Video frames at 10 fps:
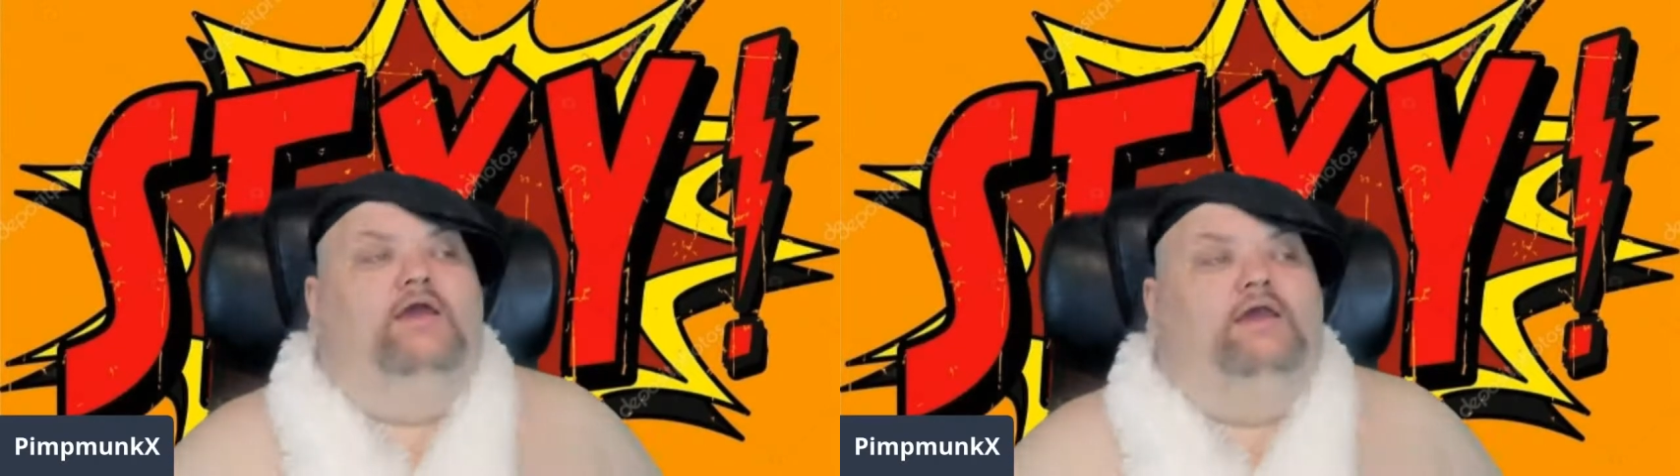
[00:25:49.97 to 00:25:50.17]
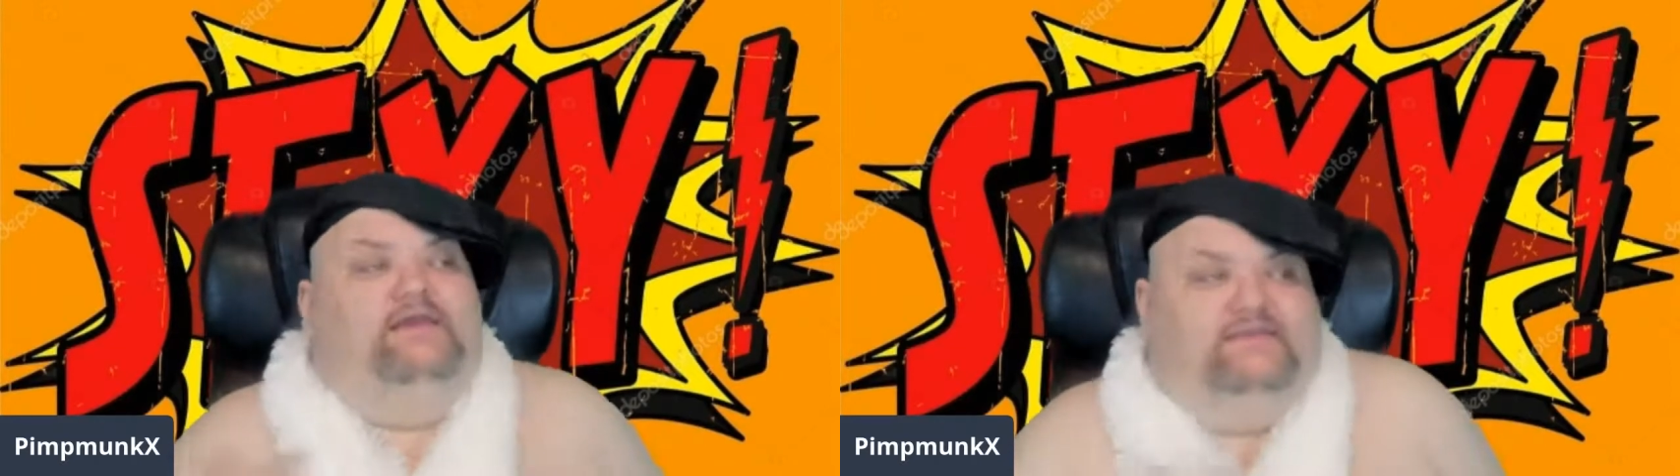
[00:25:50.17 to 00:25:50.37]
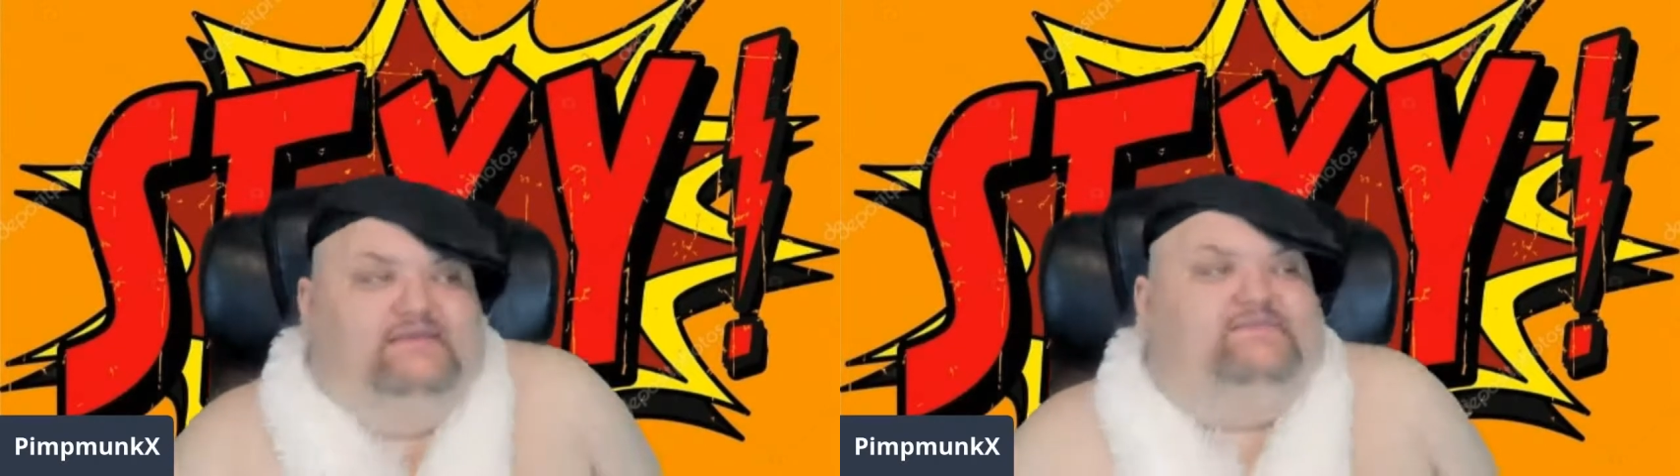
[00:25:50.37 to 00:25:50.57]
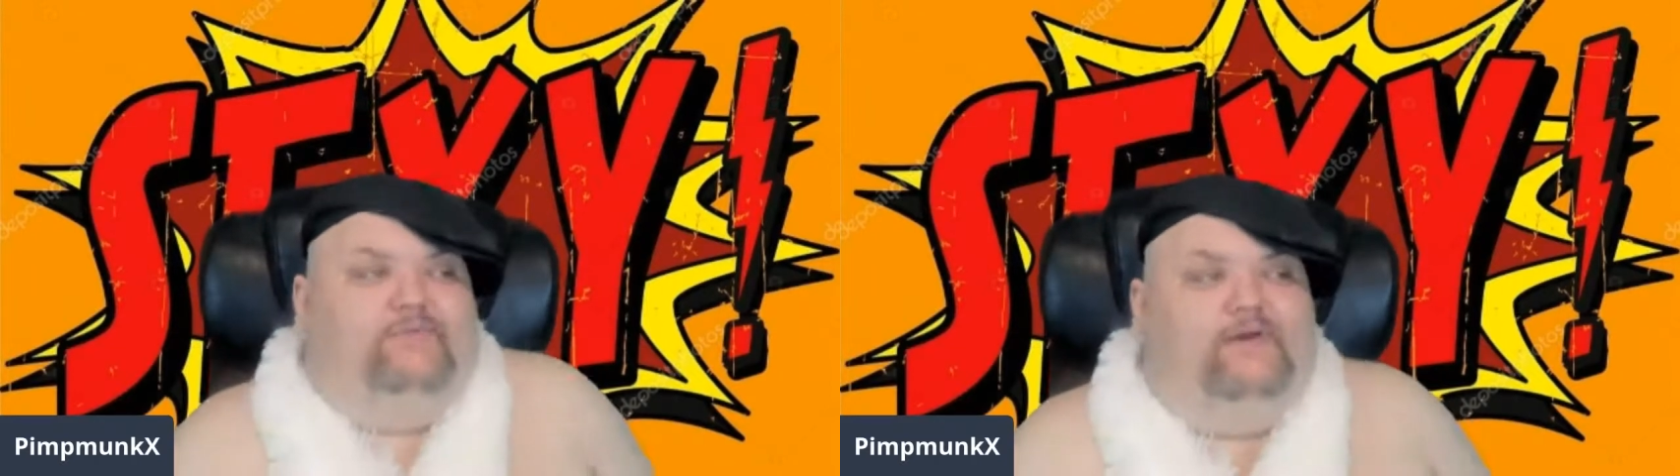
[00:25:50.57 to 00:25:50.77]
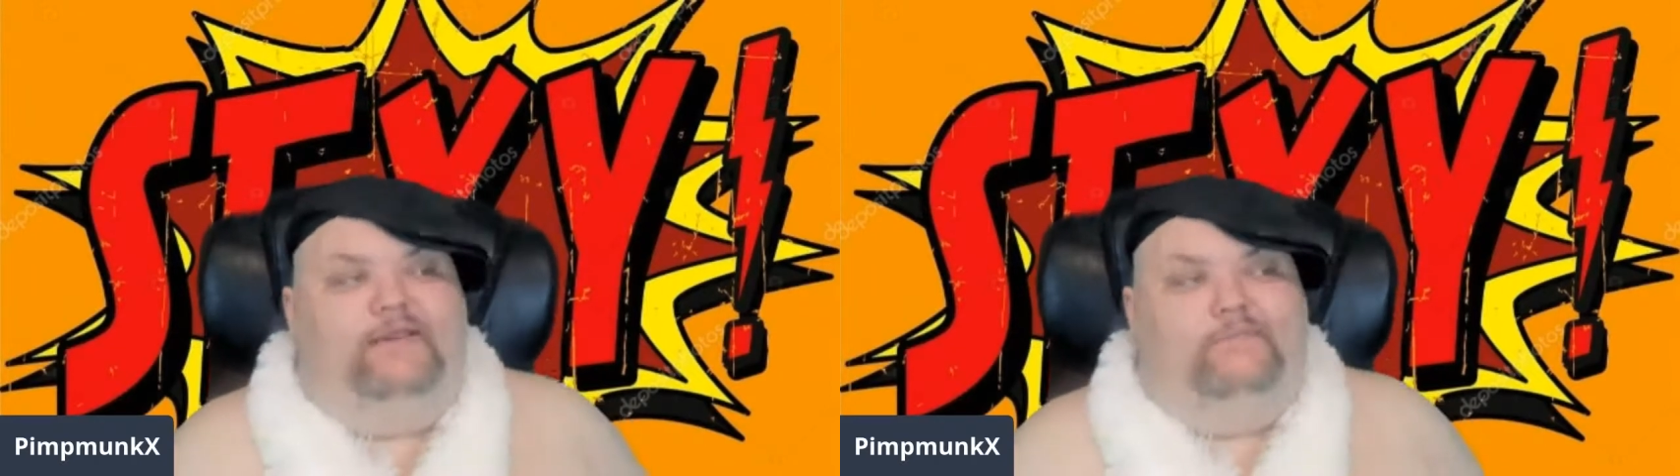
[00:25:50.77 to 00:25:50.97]
it's
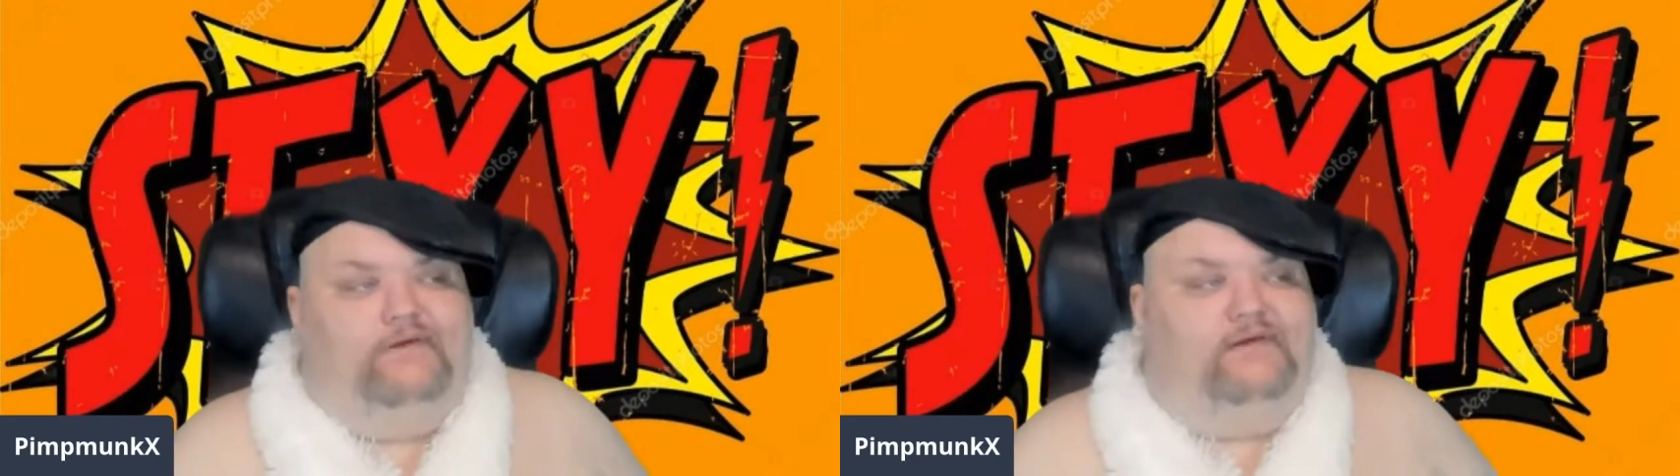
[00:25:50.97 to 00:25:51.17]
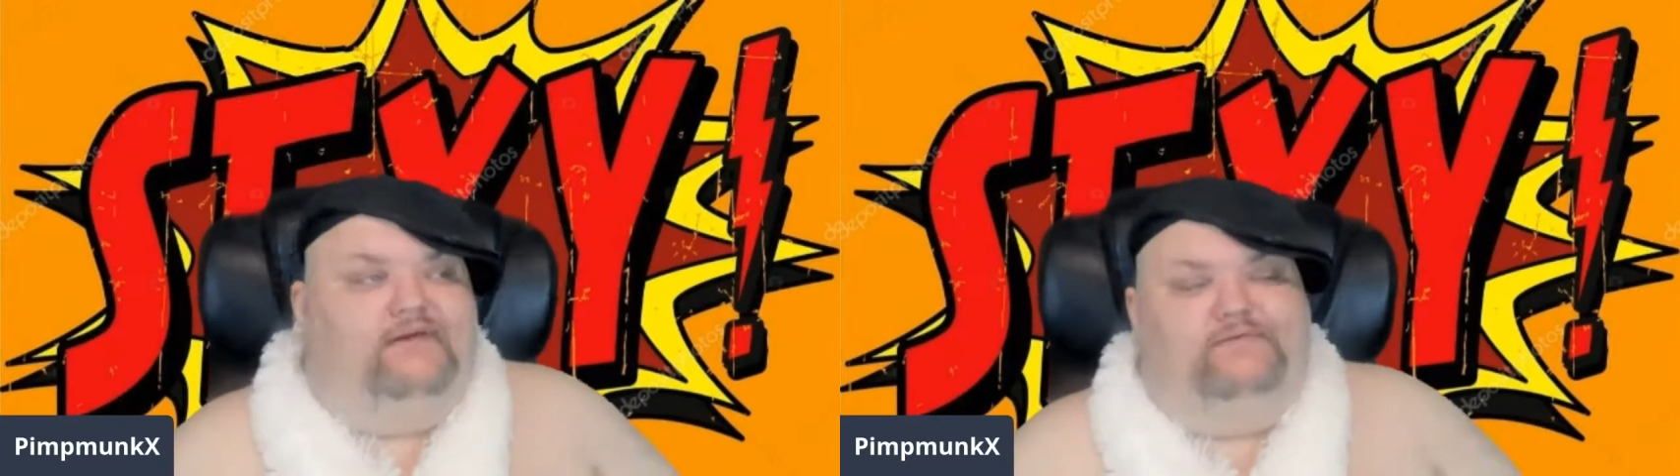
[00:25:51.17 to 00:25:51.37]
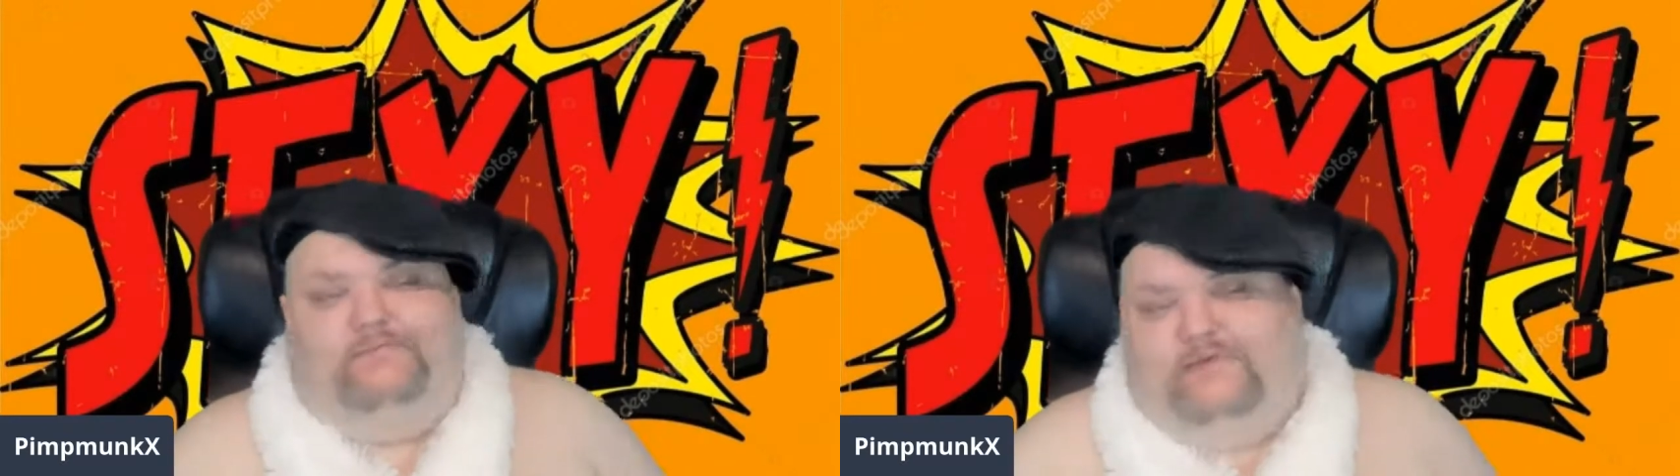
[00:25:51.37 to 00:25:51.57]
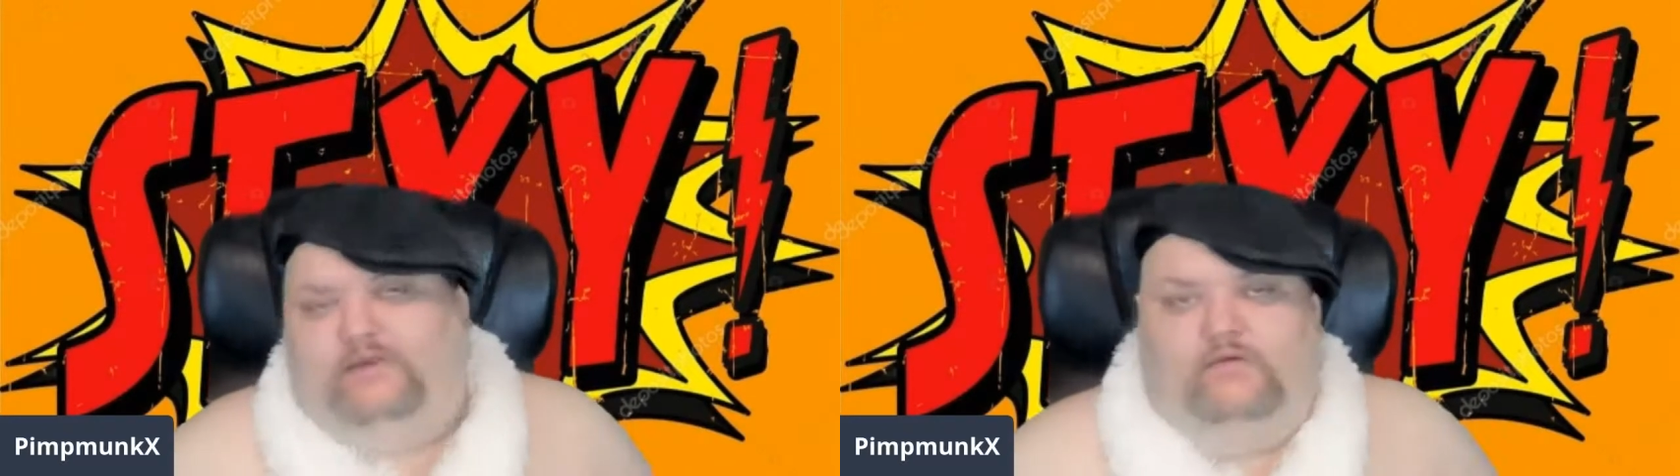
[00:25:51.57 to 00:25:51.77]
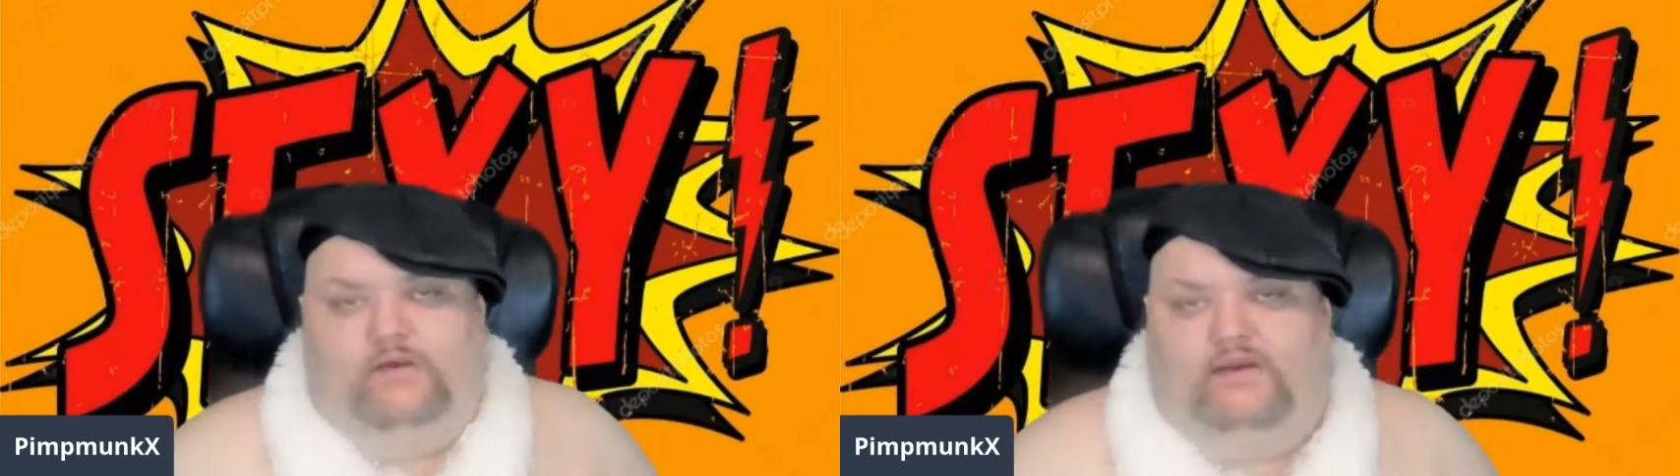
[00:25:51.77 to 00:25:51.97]
really because of
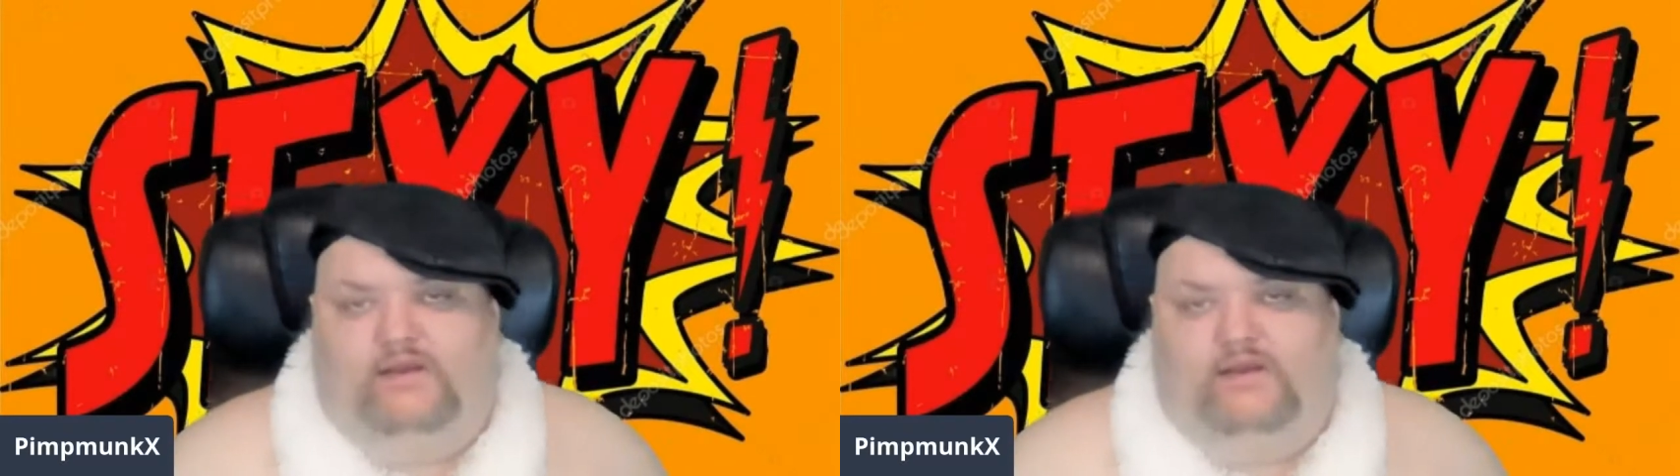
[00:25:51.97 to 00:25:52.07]
me, right?